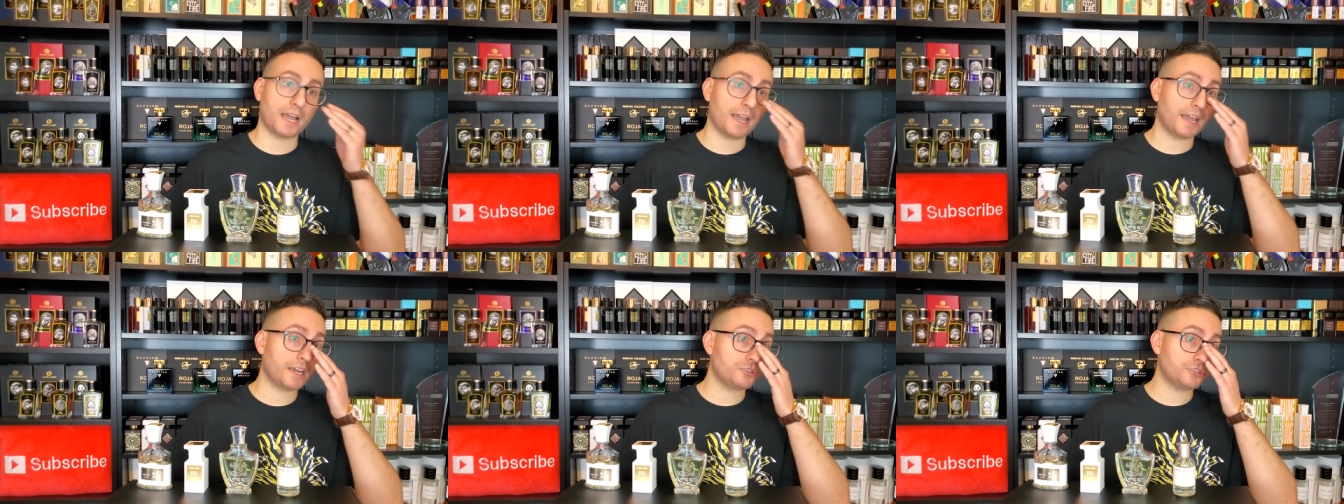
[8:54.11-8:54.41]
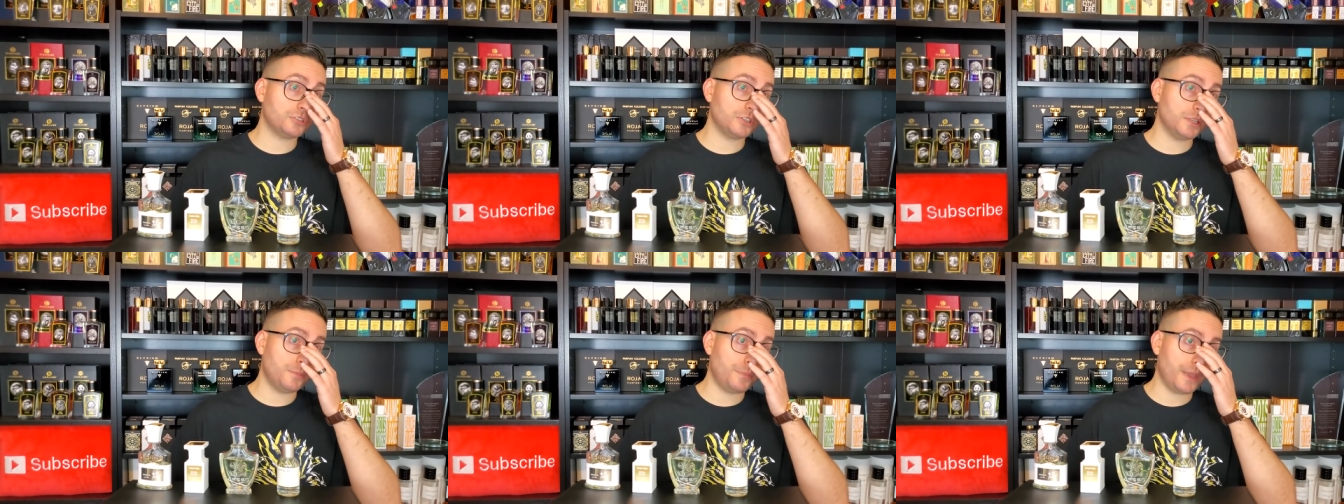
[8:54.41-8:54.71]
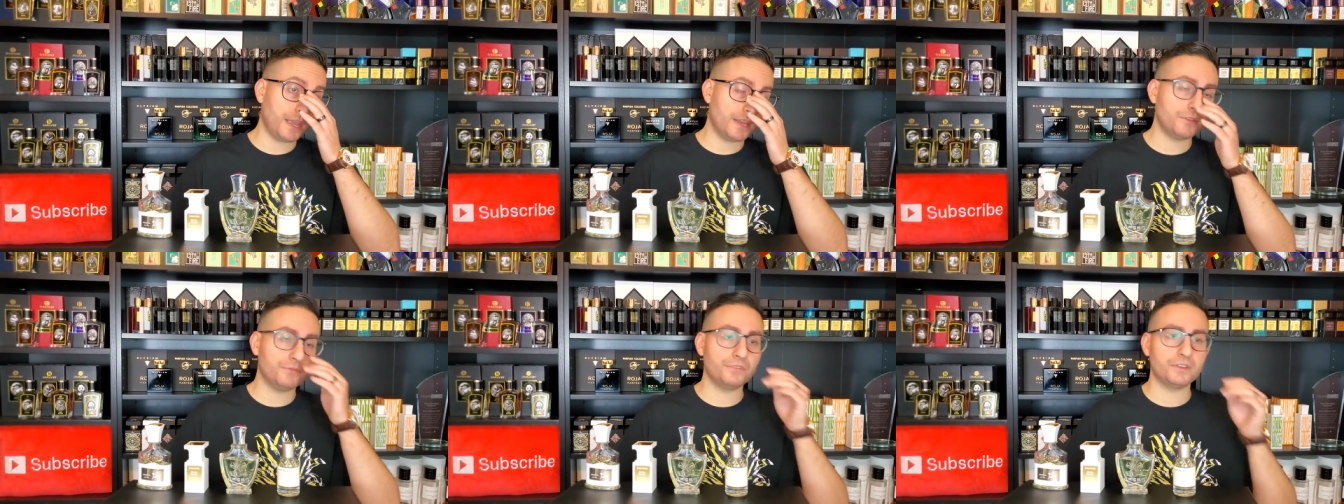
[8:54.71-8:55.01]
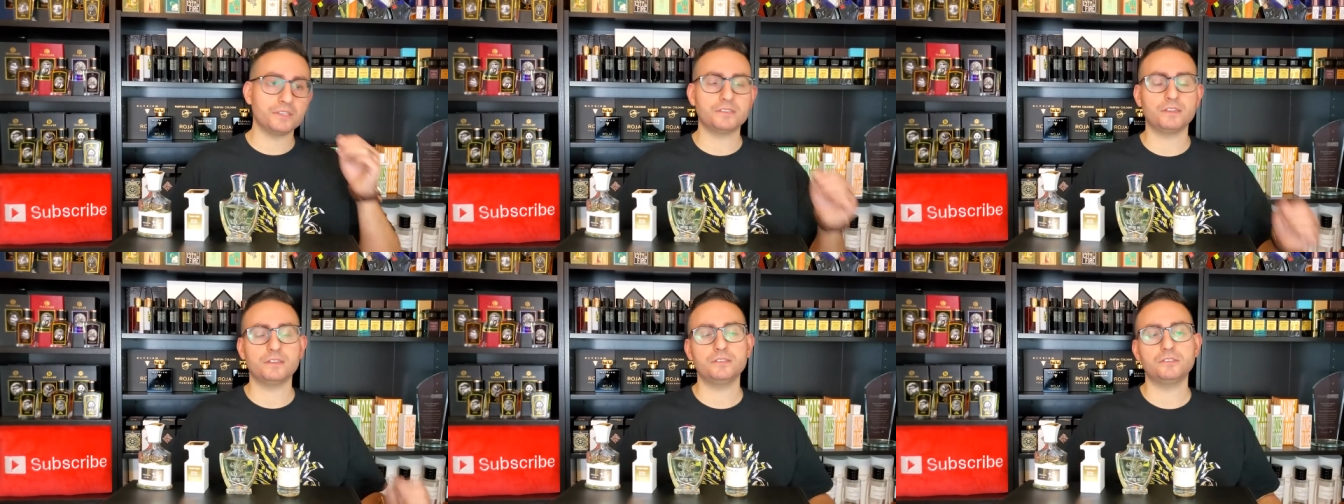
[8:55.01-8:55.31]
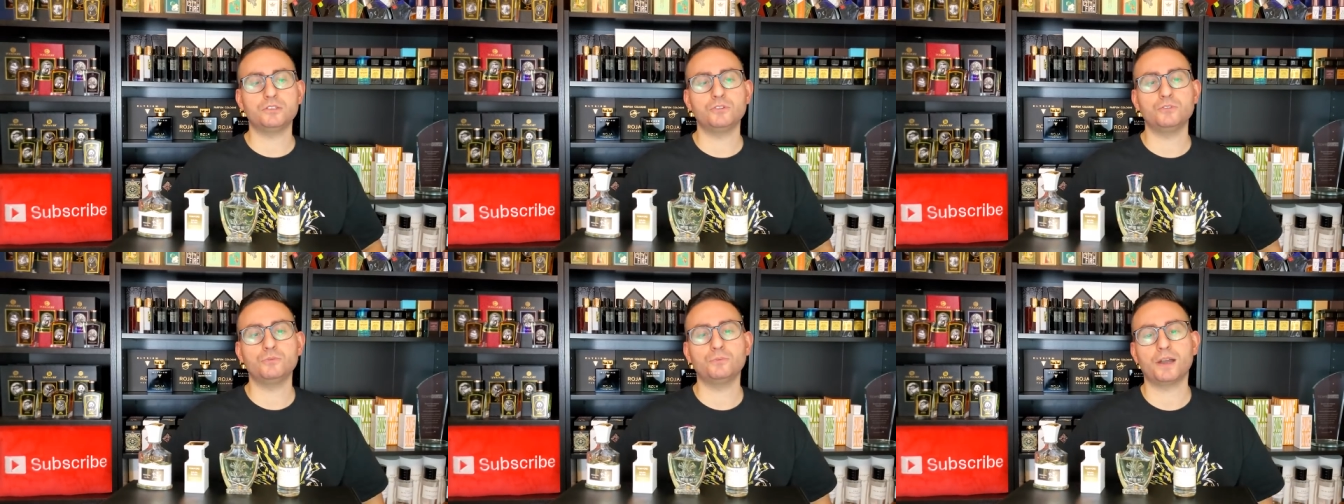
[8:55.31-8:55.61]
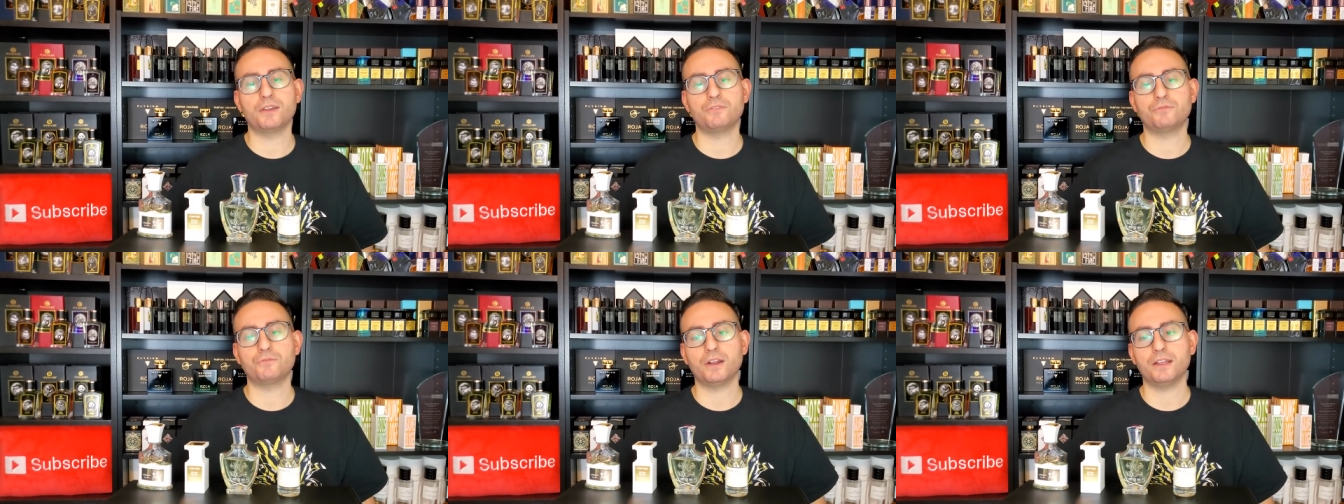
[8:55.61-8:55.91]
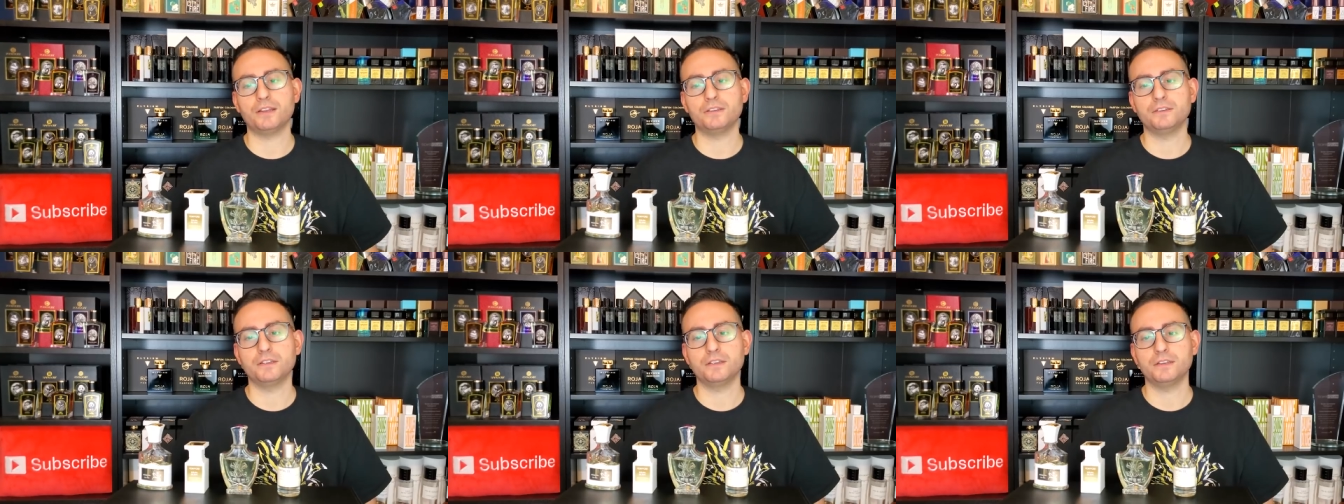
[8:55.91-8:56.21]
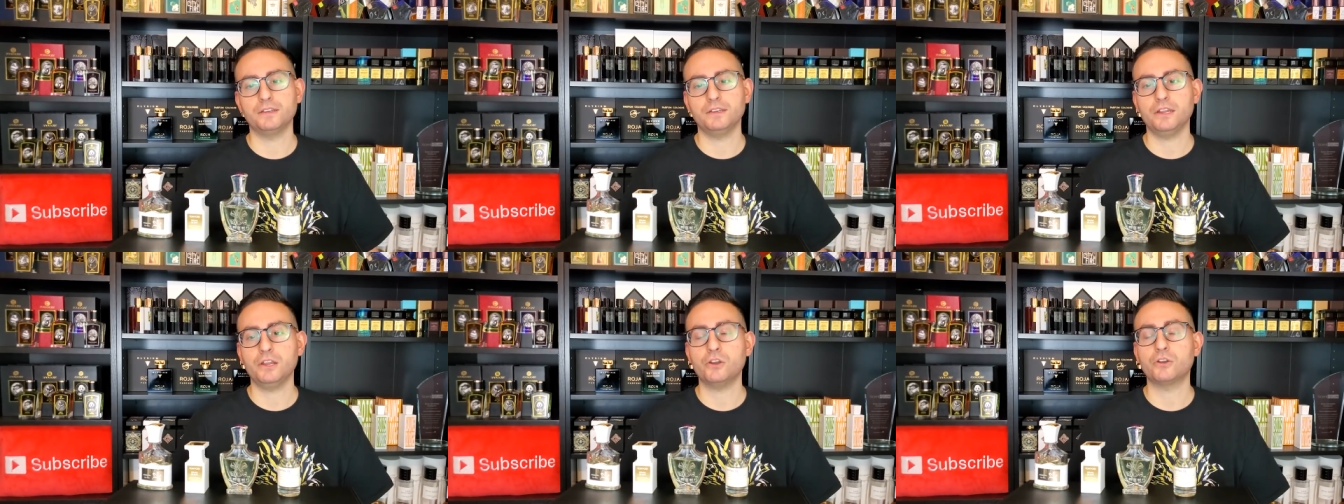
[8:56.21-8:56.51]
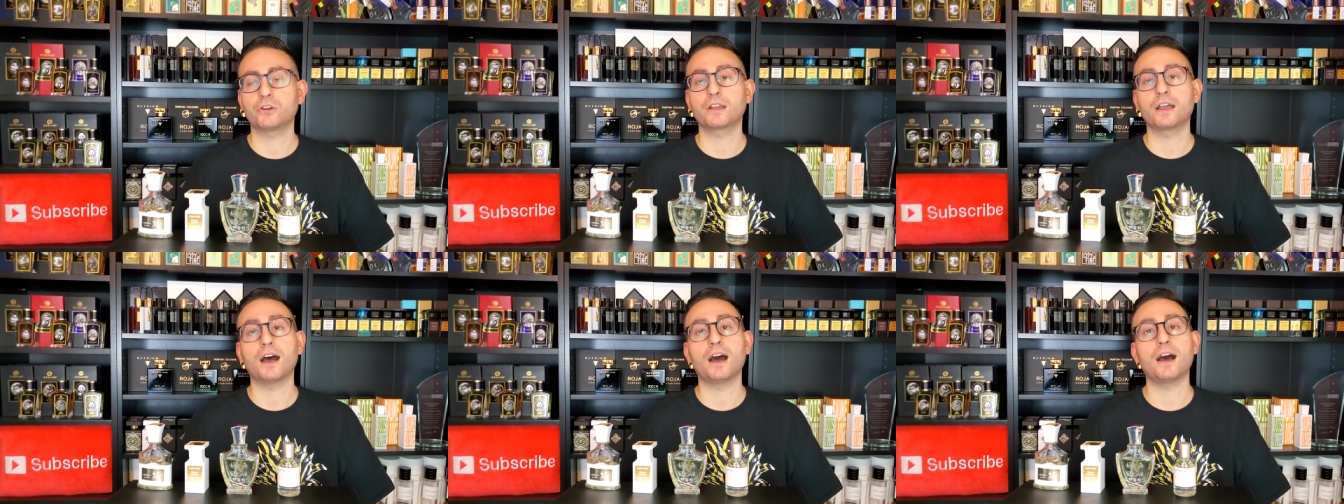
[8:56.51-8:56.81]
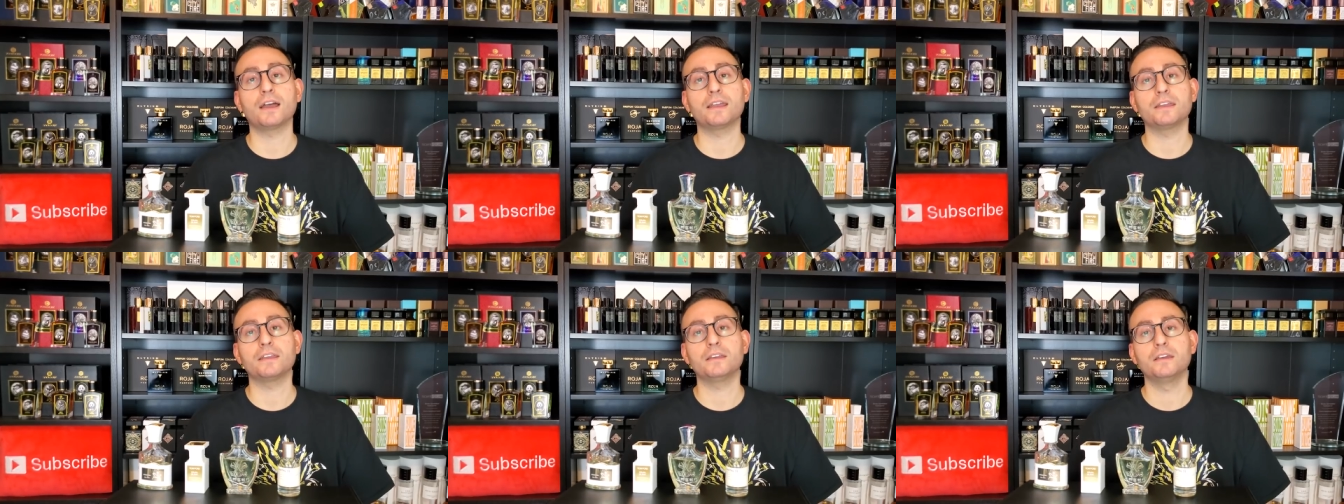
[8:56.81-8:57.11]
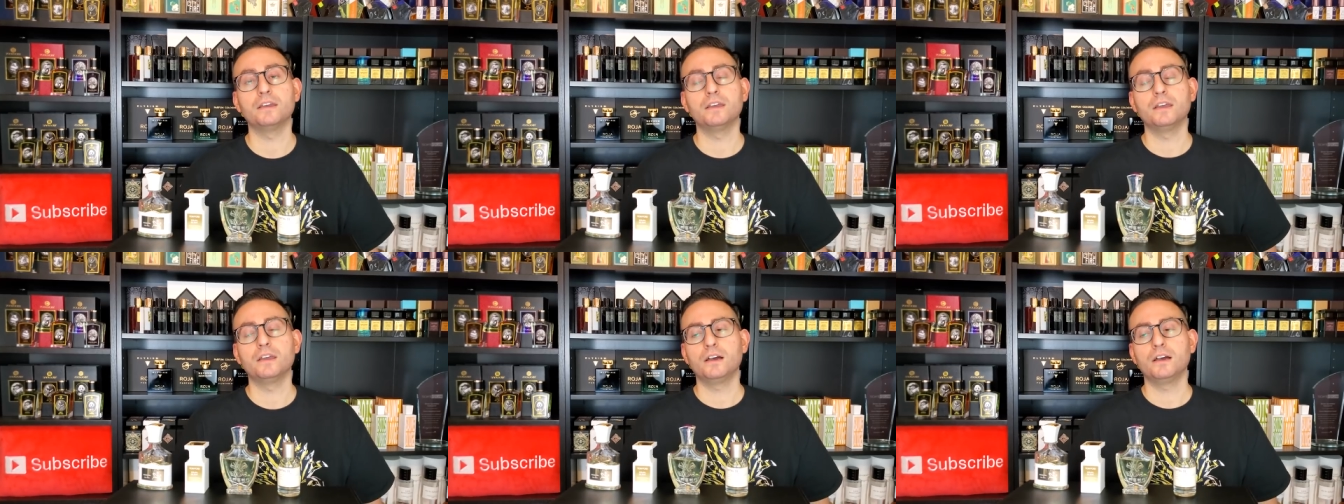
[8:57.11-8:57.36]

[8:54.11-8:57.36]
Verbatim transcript: I actually paid a visit to my friend Nir Guy,